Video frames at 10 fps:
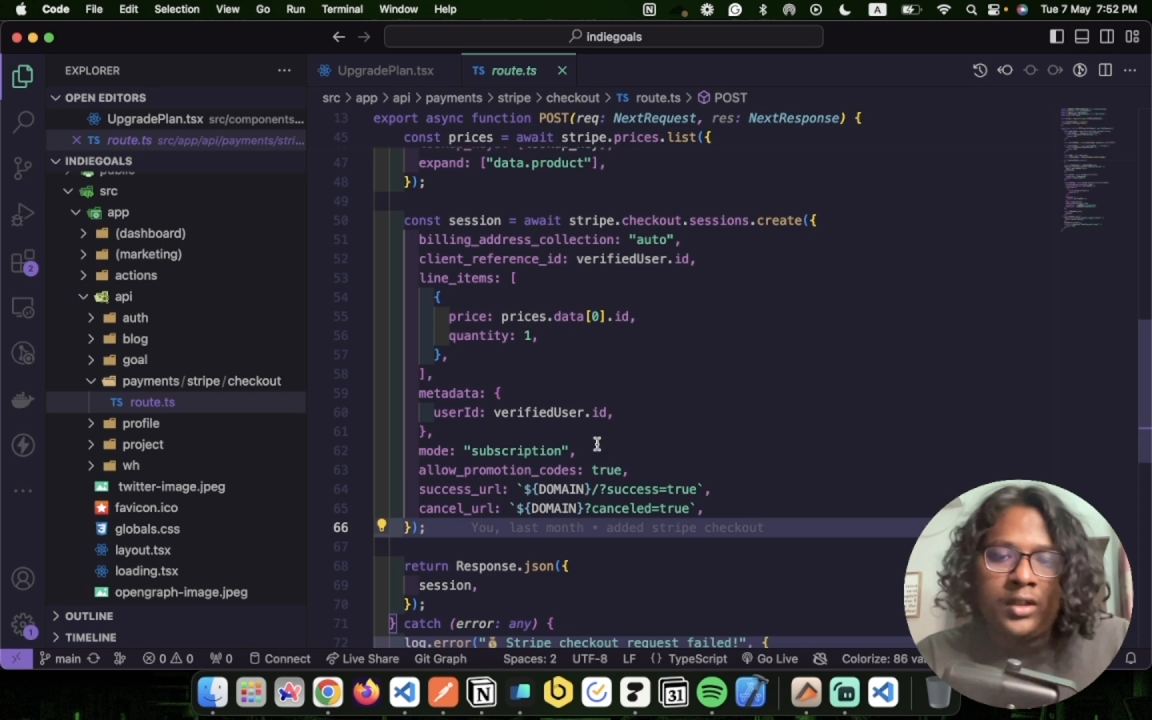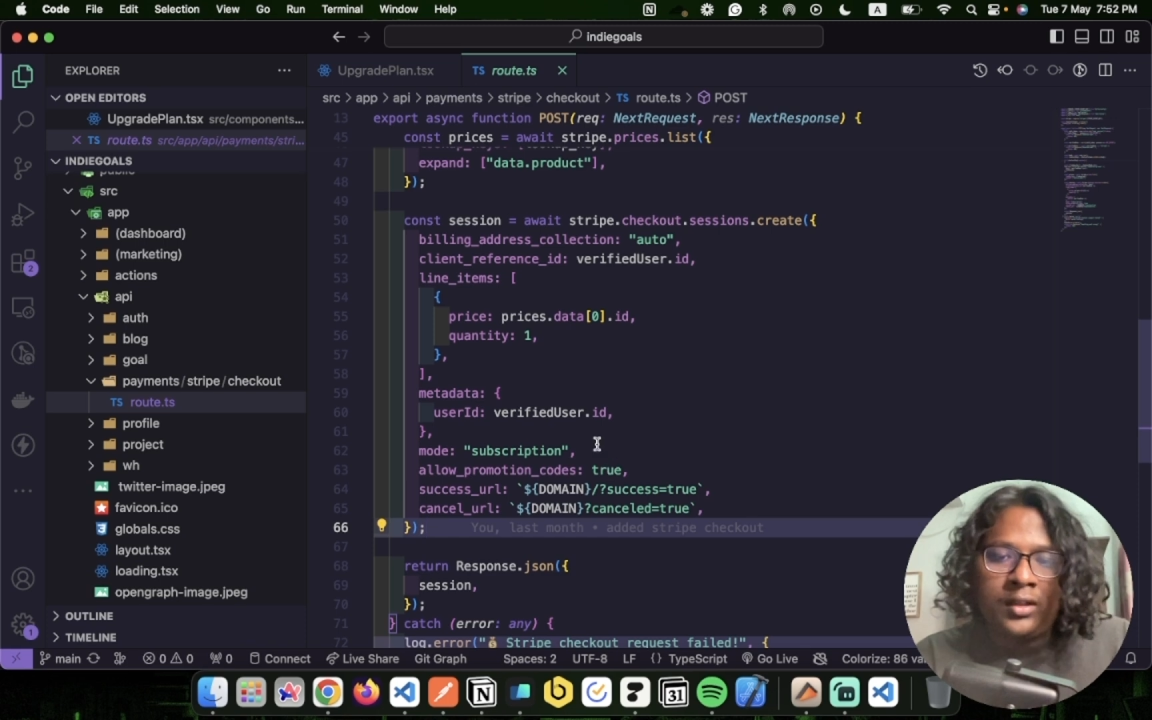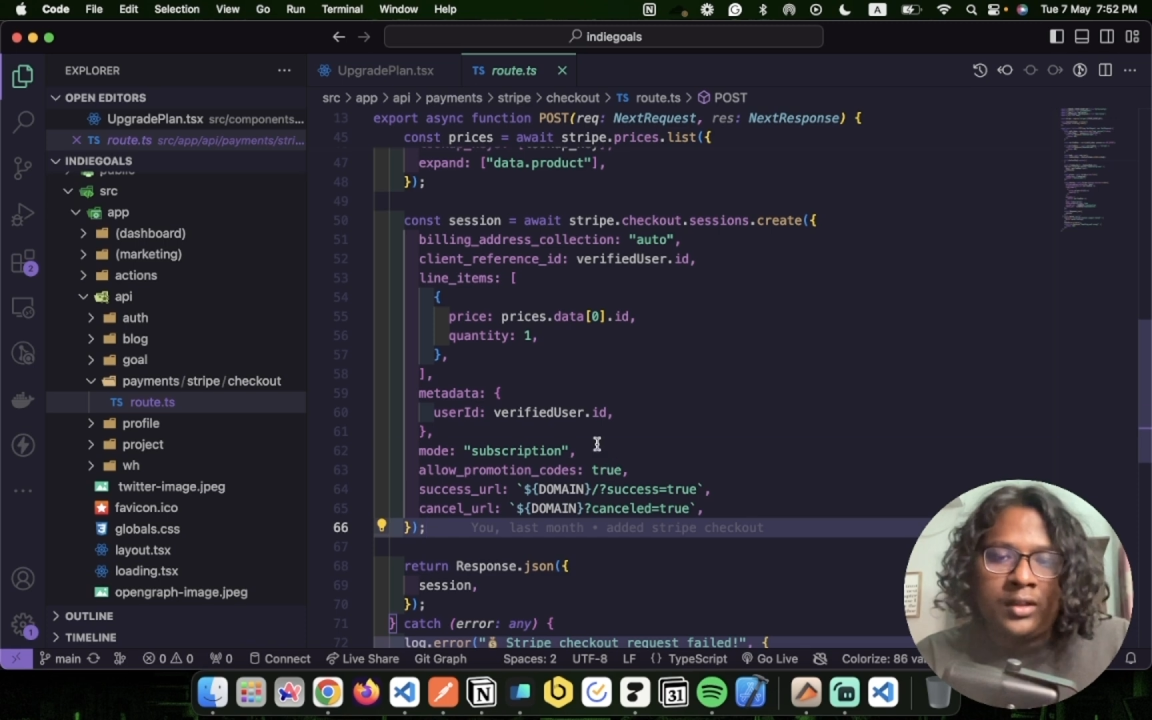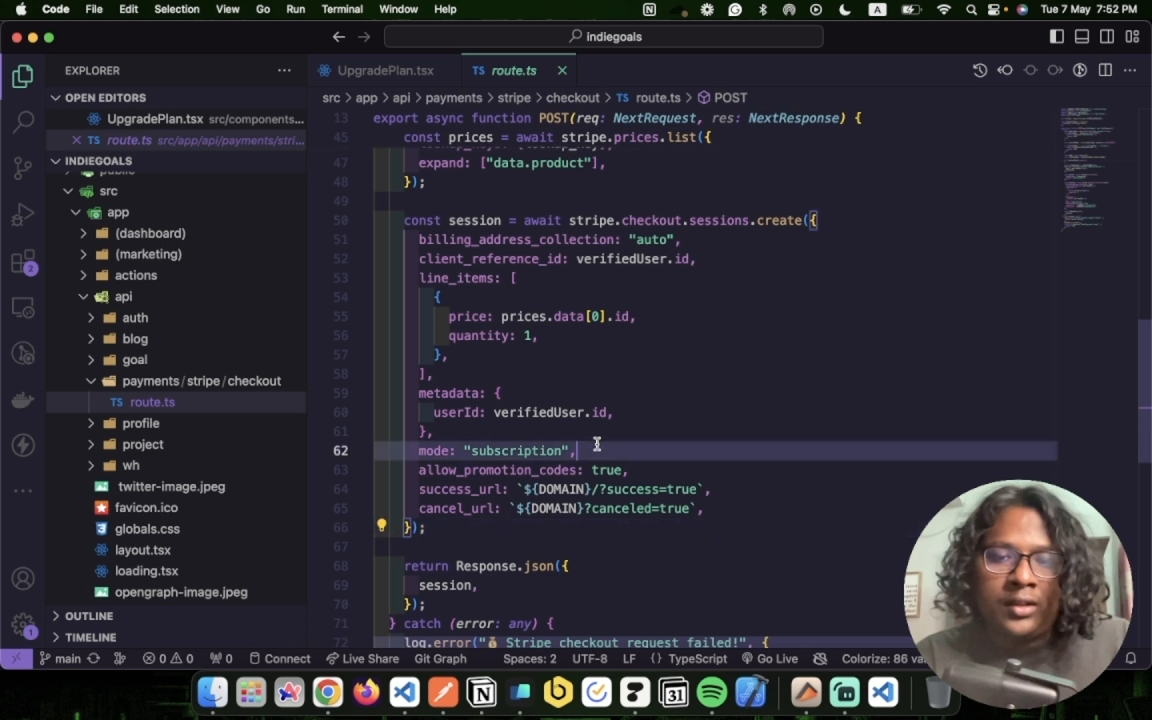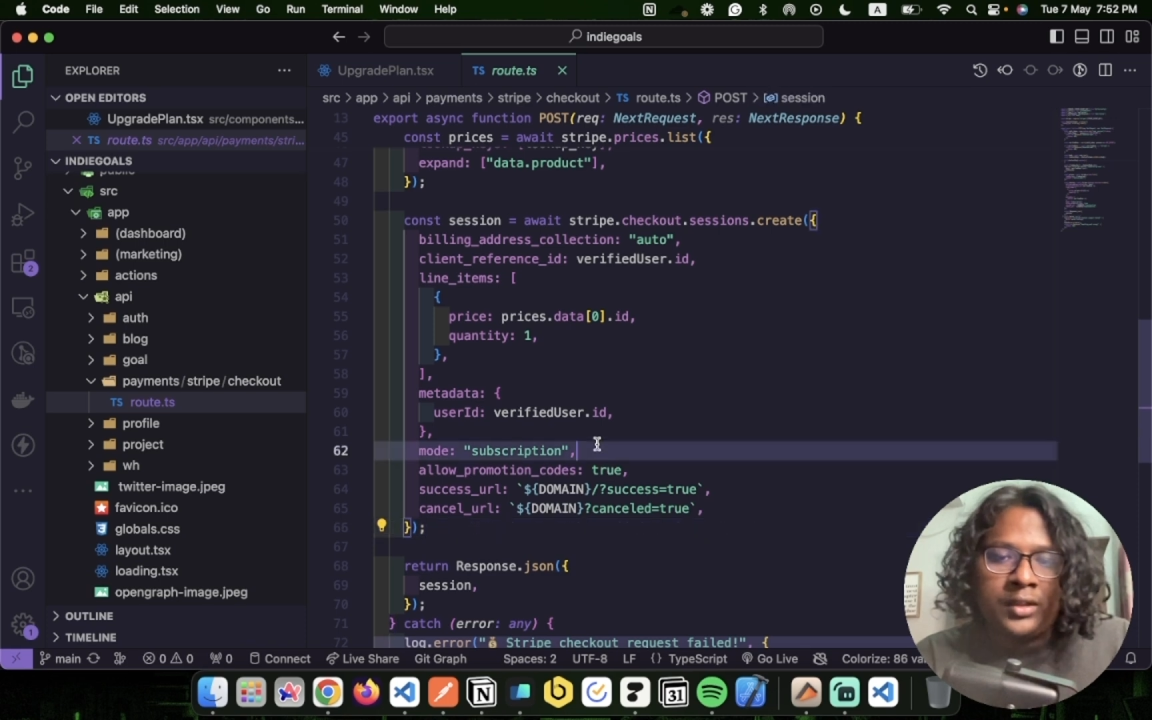
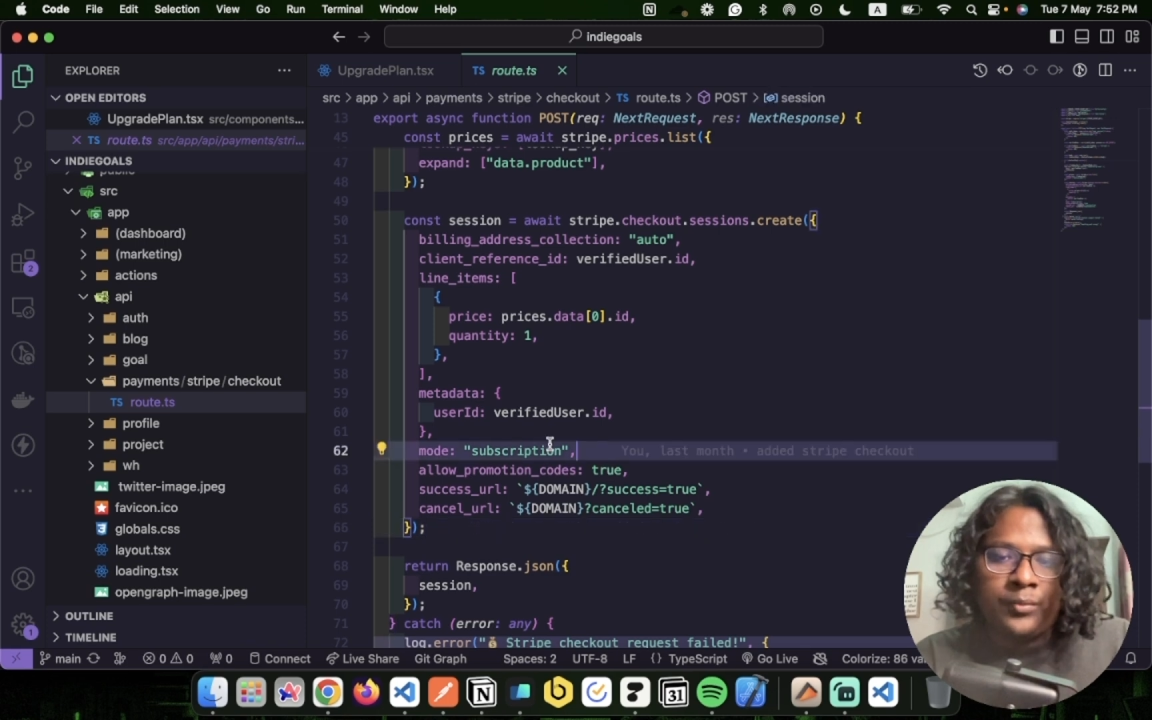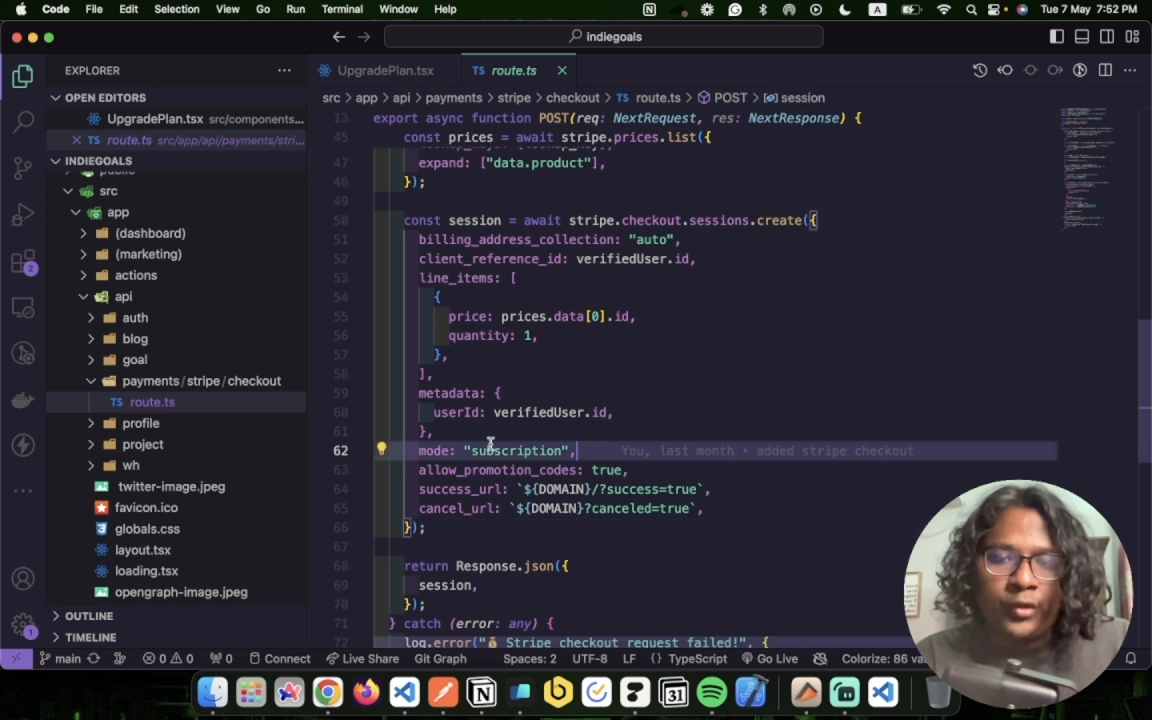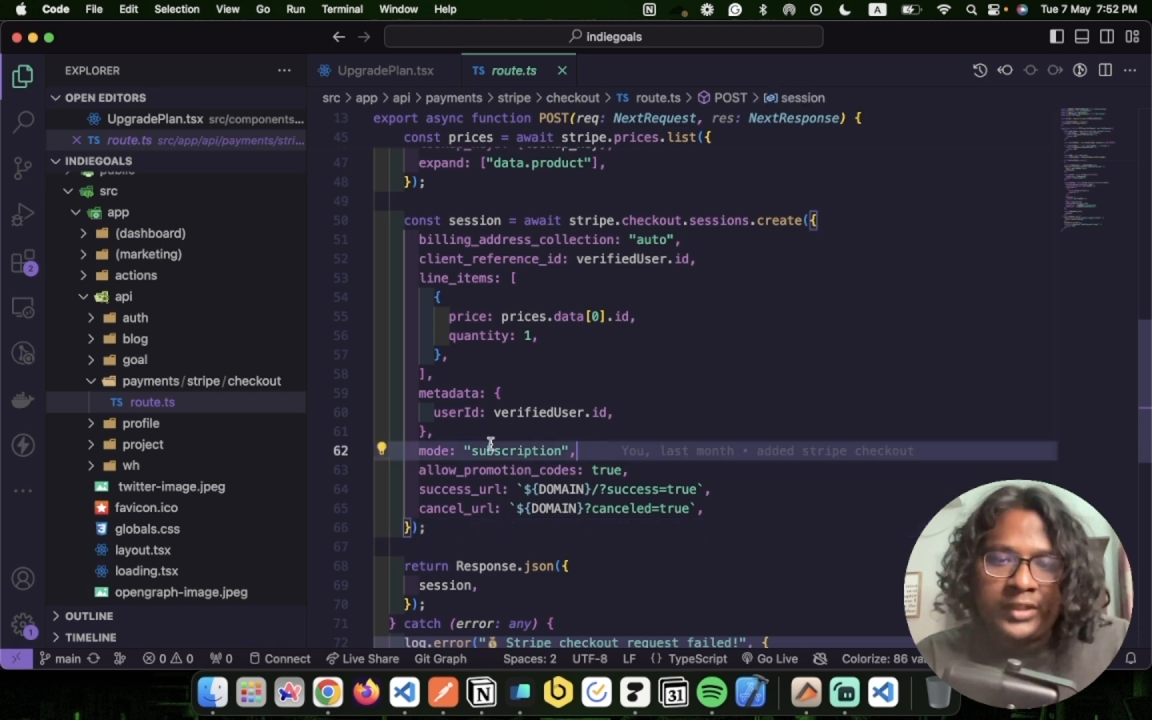The mode